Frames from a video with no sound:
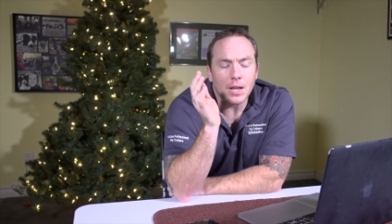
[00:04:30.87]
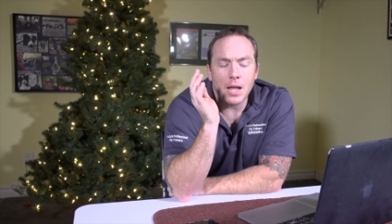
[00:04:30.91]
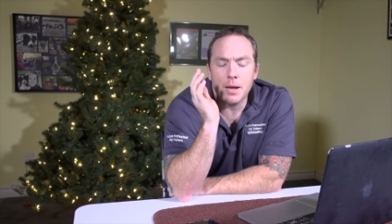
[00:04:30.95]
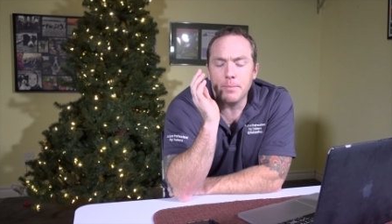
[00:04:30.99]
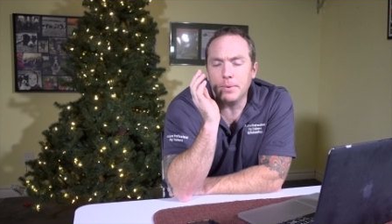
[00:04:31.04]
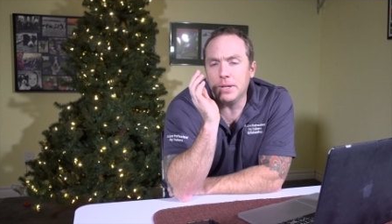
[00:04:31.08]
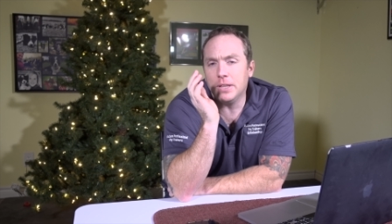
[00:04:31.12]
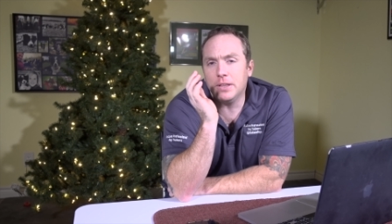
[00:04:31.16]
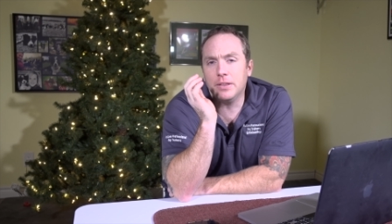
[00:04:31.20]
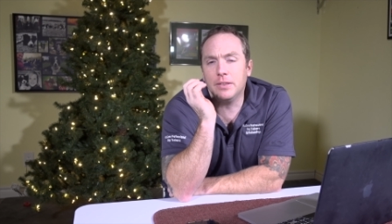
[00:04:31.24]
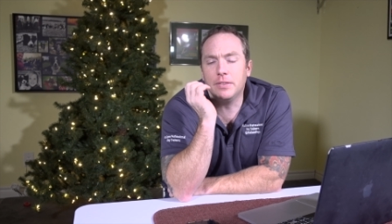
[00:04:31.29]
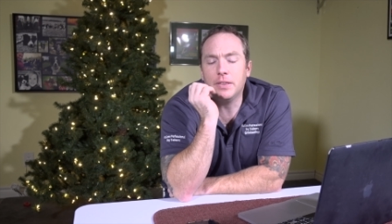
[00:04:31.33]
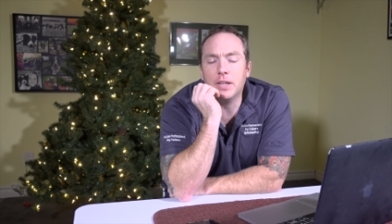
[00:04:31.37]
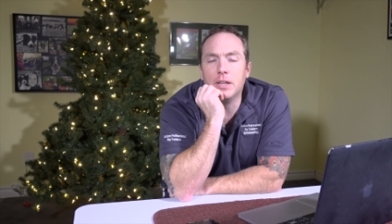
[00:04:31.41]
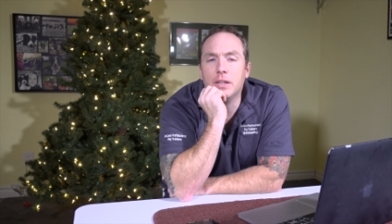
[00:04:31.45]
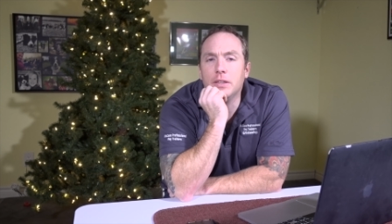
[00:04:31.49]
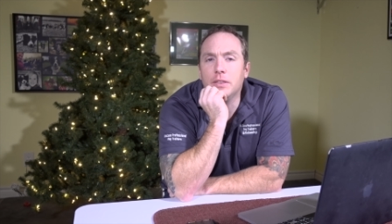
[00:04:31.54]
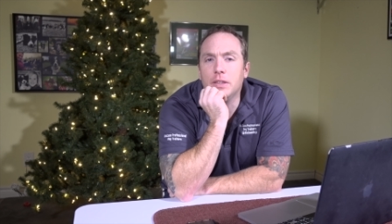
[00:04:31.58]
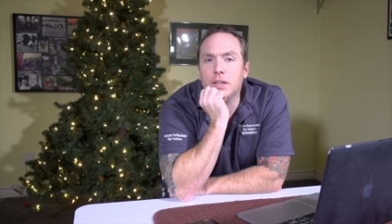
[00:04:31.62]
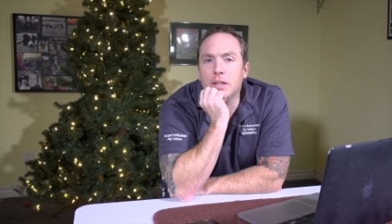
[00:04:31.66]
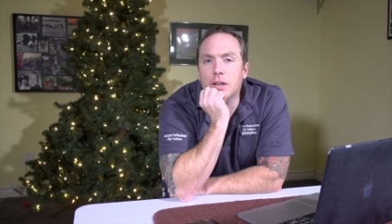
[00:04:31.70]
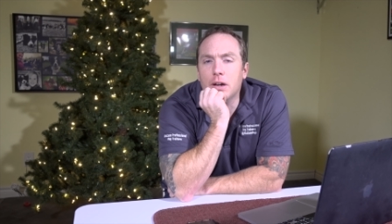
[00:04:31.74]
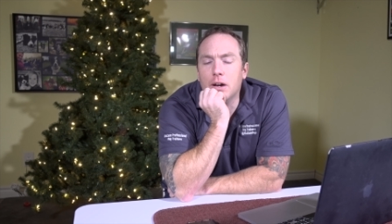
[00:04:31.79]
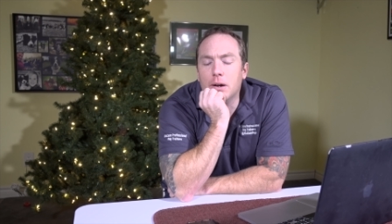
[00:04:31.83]
I mean,
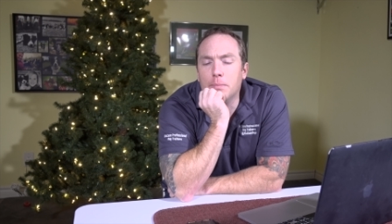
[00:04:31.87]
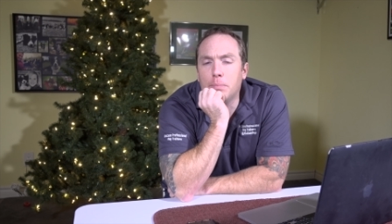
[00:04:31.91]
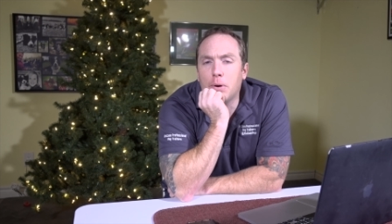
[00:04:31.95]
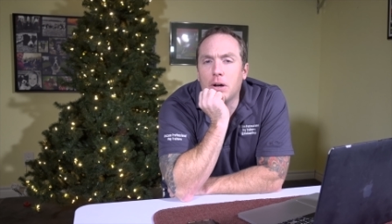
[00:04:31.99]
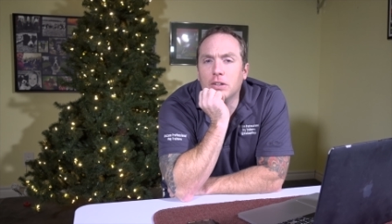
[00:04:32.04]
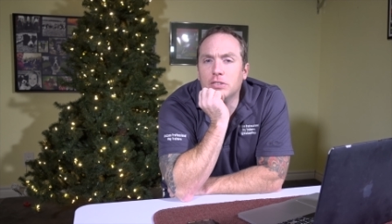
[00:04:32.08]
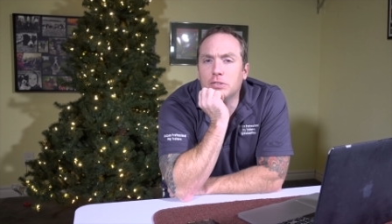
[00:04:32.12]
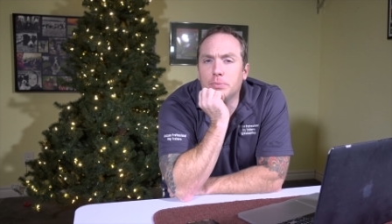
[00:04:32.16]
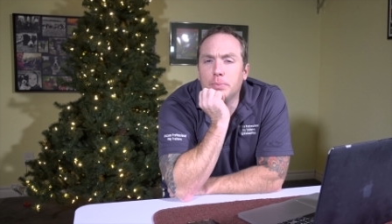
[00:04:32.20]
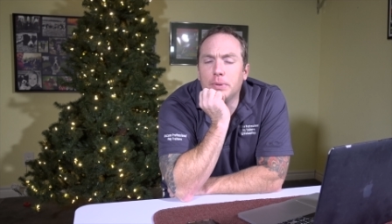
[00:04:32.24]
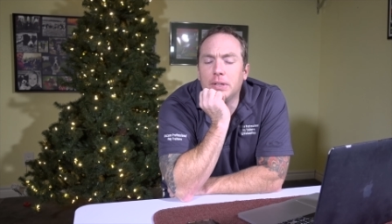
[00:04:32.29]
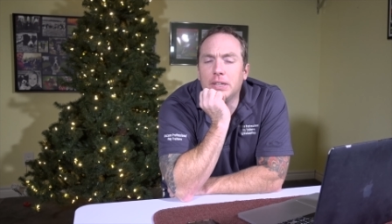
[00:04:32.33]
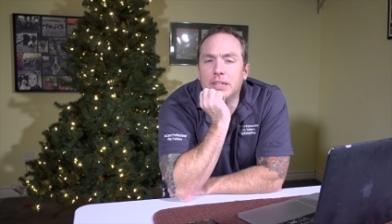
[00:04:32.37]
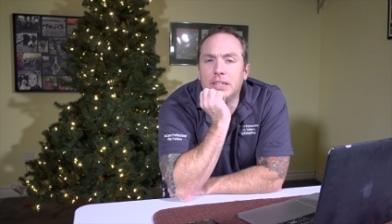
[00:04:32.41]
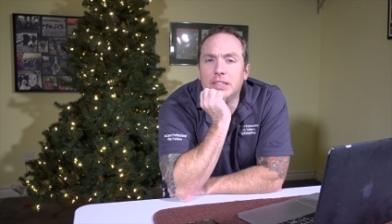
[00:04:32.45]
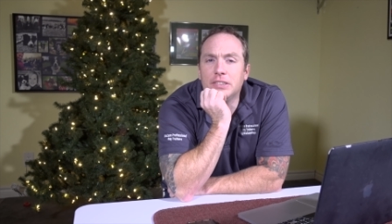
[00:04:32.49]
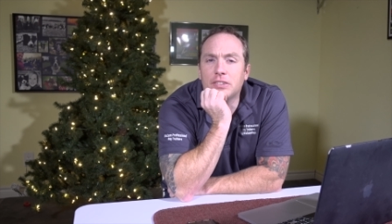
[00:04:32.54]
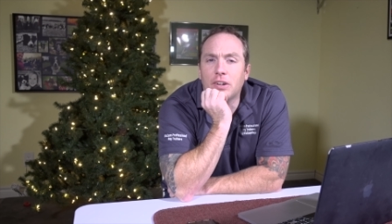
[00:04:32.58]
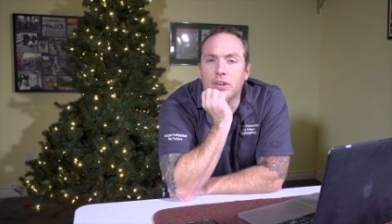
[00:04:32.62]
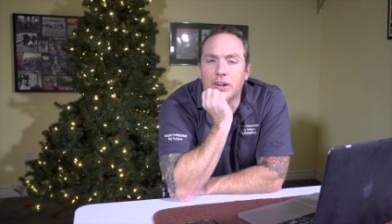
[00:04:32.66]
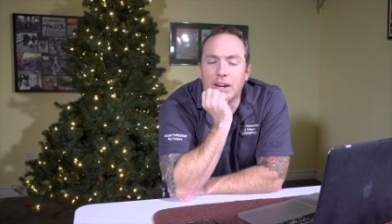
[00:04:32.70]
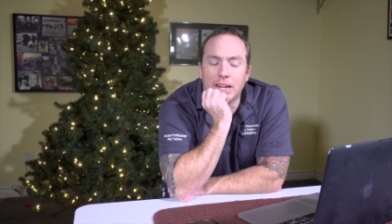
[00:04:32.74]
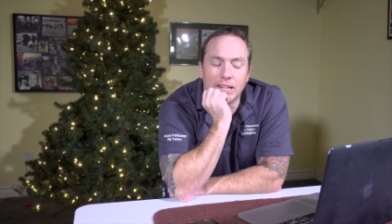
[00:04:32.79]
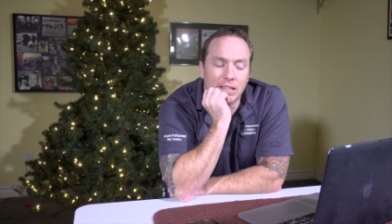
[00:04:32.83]
the
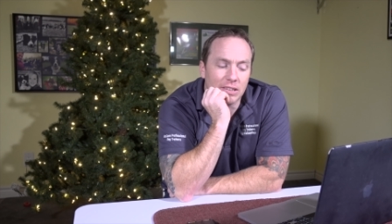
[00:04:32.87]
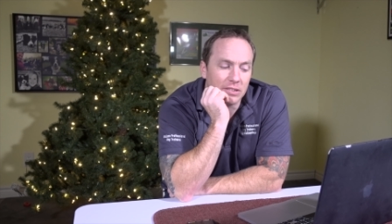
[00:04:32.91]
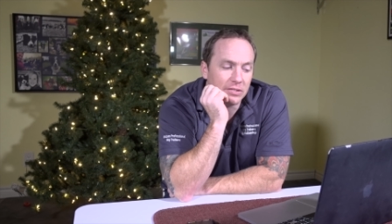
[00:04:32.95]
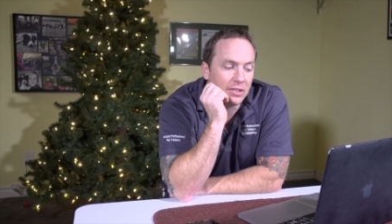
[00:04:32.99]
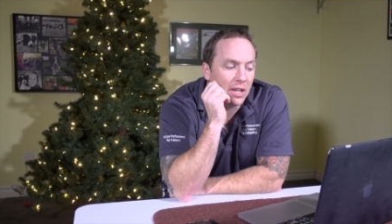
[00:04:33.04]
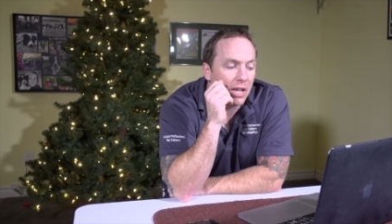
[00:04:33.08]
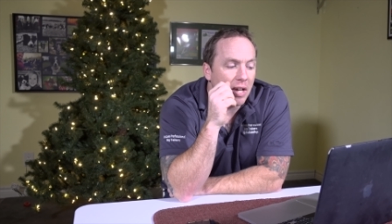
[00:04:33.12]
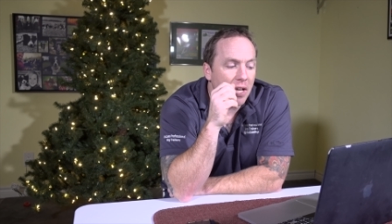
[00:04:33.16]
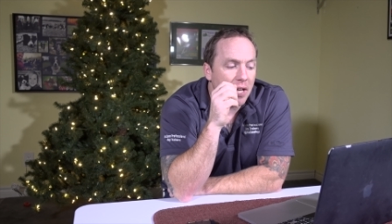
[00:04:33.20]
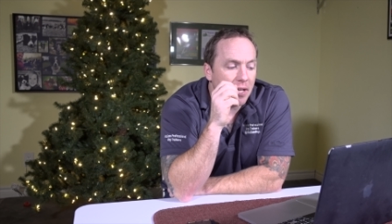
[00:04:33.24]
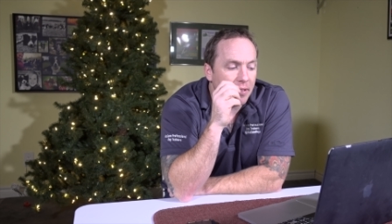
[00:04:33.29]
possibilities are endless.